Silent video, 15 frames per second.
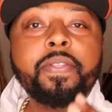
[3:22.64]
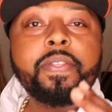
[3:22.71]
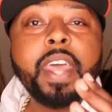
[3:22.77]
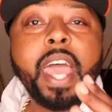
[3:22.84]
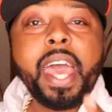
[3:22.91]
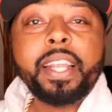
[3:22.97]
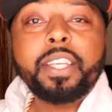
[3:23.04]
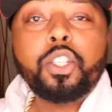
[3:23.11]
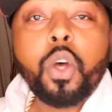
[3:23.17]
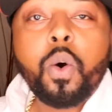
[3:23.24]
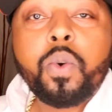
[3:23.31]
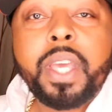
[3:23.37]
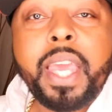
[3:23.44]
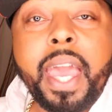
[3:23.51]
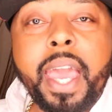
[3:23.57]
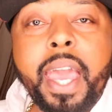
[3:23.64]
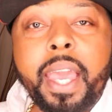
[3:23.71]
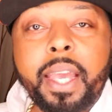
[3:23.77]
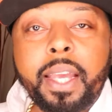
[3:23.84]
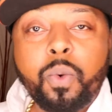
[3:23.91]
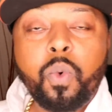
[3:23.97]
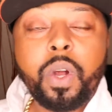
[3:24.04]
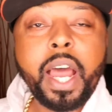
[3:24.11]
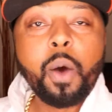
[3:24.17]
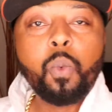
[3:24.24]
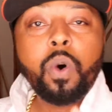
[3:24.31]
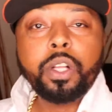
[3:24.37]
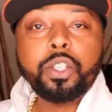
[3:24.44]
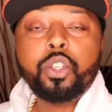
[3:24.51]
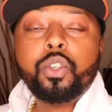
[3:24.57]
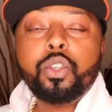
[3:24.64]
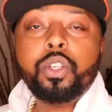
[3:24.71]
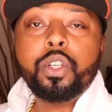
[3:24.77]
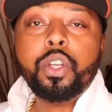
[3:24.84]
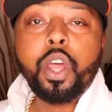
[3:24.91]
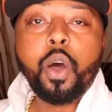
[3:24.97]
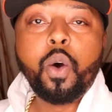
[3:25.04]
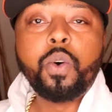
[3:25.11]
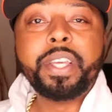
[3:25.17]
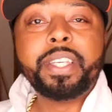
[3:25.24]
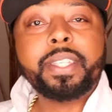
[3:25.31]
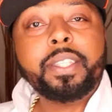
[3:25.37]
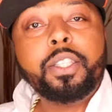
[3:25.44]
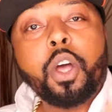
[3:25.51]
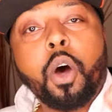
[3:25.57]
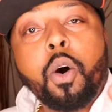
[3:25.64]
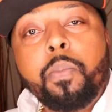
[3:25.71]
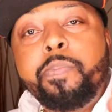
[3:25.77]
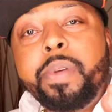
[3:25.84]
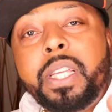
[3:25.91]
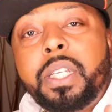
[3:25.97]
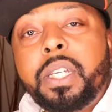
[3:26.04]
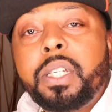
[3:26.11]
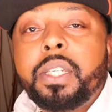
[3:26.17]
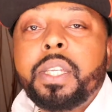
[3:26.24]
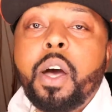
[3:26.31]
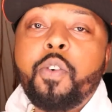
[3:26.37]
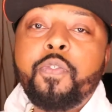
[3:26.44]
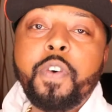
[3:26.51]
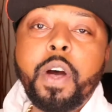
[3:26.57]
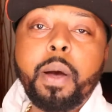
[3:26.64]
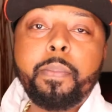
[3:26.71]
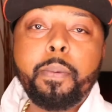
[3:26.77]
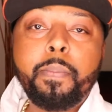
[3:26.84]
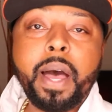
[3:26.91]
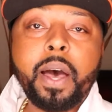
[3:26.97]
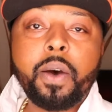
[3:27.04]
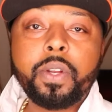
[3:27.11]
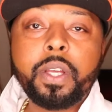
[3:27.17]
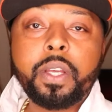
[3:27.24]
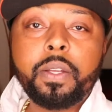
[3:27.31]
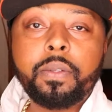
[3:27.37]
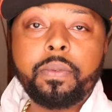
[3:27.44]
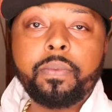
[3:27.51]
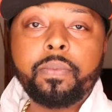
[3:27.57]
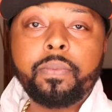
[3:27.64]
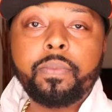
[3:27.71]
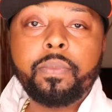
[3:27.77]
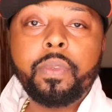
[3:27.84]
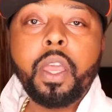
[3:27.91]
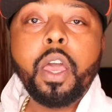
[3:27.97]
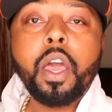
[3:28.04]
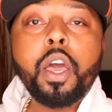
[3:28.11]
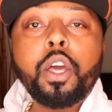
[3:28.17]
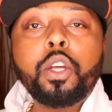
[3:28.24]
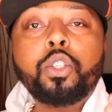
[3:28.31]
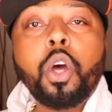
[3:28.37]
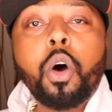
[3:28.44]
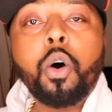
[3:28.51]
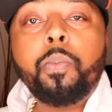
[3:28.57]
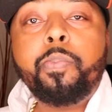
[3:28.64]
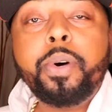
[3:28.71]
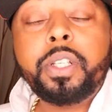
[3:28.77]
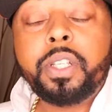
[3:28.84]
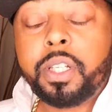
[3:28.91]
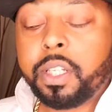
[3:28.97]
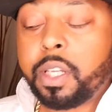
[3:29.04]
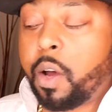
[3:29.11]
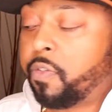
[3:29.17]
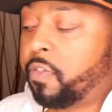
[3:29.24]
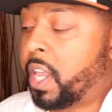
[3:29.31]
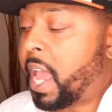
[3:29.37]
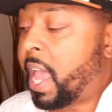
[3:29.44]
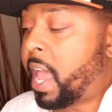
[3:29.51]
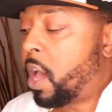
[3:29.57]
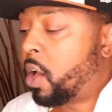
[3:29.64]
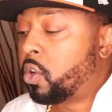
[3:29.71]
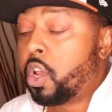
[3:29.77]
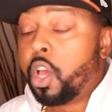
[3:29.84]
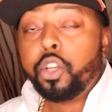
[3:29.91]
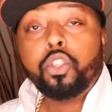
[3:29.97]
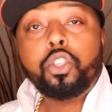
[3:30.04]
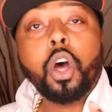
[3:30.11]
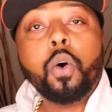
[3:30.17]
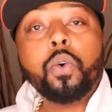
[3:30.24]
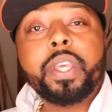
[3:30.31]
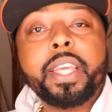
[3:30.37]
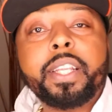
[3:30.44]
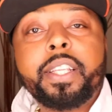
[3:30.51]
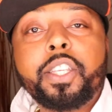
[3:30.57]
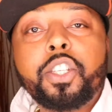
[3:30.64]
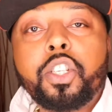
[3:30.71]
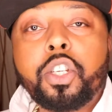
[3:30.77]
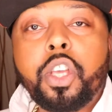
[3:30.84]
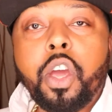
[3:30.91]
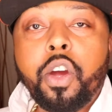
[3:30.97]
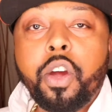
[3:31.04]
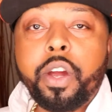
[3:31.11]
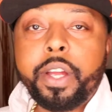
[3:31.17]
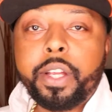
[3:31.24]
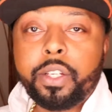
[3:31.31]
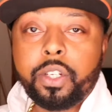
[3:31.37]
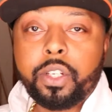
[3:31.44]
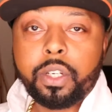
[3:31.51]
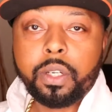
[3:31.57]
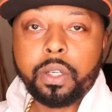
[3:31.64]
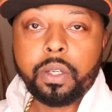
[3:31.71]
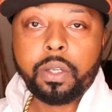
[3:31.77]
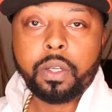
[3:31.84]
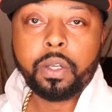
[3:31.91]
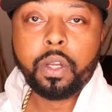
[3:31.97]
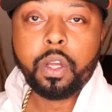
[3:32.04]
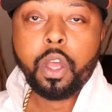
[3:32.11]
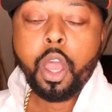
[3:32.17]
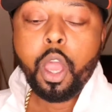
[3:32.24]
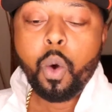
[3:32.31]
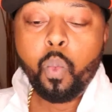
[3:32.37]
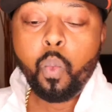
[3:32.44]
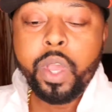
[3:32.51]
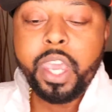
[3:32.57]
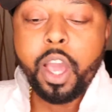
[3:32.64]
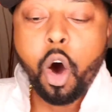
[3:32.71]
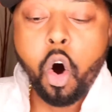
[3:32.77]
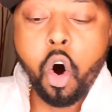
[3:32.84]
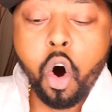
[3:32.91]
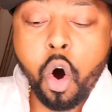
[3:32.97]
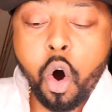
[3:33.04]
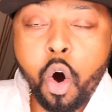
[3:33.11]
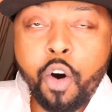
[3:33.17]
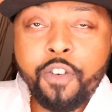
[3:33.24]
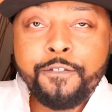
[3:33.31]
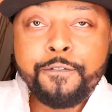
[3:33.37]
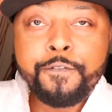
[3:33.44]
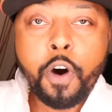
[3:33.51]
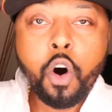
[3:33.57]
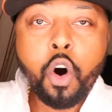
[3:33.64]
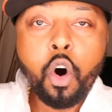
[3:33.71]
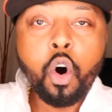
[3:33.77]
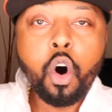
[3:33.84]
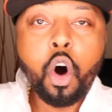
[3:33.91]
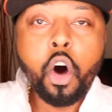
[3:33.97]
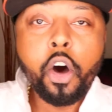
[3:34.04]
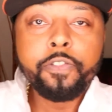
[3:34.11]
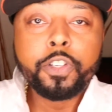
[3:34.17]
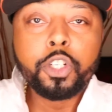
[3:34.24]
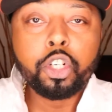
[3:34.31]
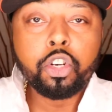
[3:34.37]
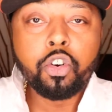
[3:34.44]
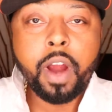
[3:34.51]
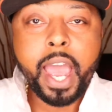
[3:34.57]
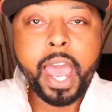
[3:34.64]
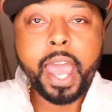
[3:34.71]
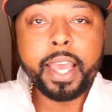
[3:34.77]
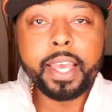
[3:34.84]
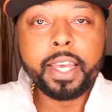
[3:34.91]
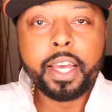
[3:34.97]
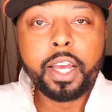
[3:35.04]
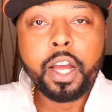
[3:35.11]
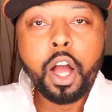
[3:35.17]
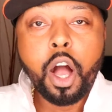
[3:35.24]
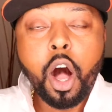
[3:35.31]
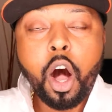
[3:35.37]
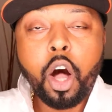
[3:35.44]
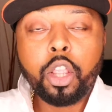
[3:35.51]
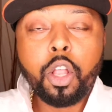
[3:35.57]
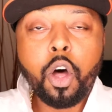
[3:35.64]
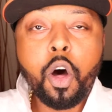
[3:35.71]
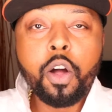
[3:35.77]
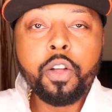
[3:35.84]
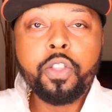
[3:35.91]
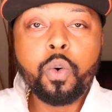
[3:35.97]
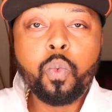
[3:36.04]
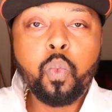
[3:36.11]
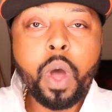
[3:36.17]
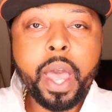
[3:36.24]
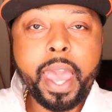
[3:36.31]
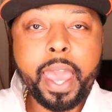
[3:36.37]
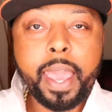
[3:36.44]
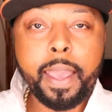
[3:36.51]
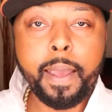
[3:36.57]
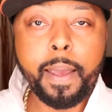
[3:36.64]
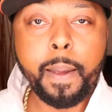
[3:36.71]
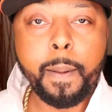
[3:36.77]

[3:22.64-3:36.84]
That is okay. What I want you to know is don't beat yourself up about it. Don't put yourself down. Don't get discouraged. We all fall off track along the way.